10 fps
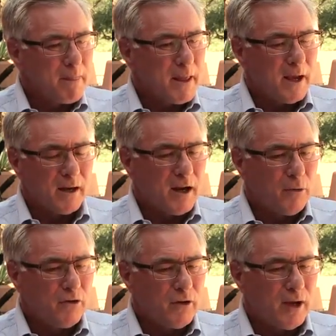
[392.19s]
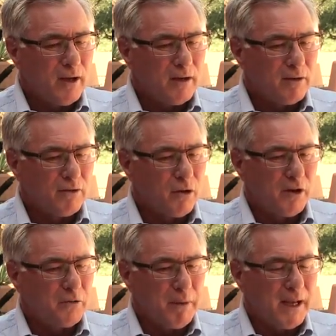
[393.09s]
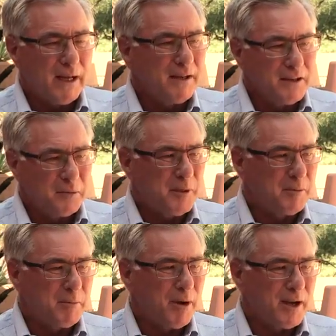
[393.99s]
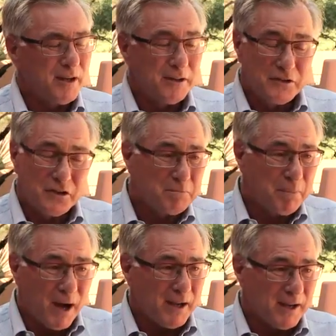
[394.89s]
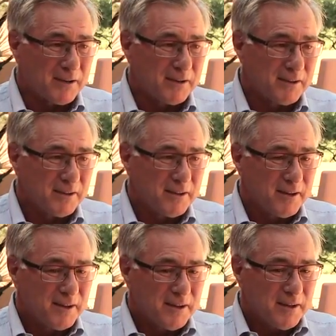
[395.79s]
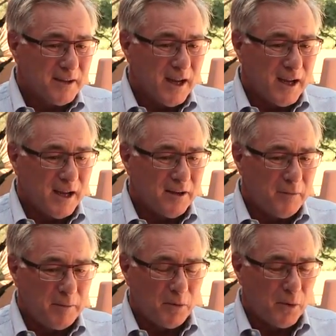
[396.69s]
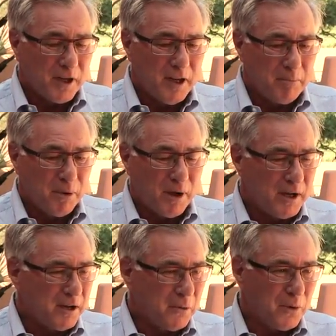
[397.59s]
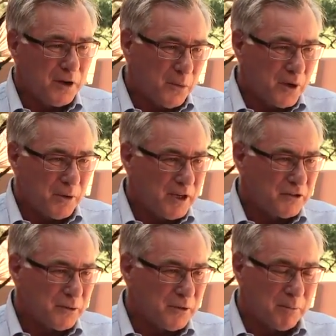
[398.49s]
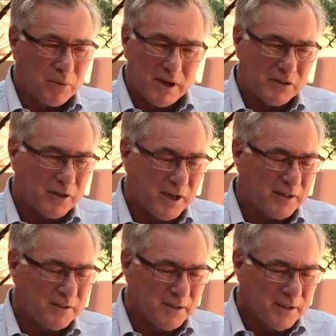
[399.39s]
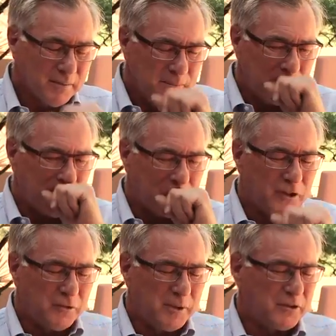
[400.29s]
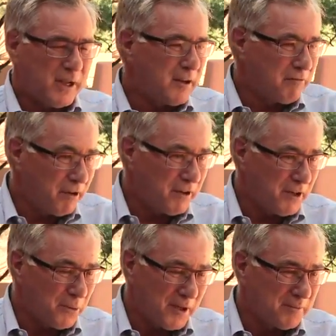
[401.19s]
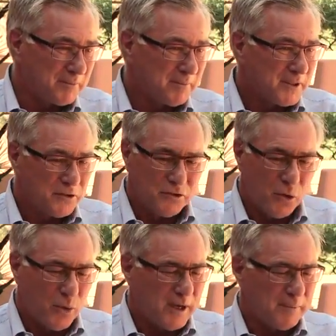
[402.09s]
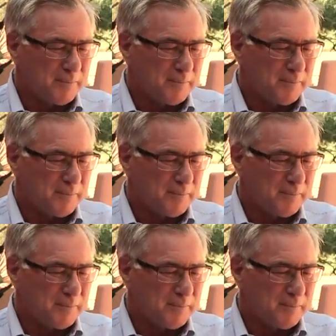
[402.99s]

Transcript: and I always say, nobody's making these people buying it. They're just buying it. And if people want to keep buying it on a 1-to-1 ratio, the price could not, stay at 50-to-1. There's no way.